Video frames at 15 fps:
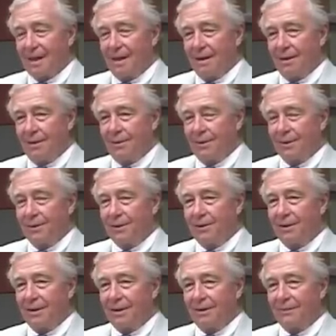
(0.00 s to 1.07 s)
on a
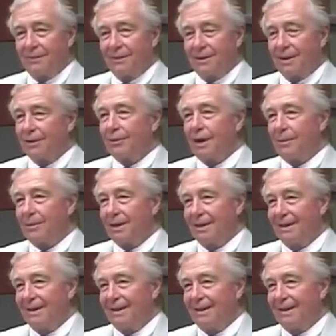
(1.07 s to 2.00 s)
theory of entrapment.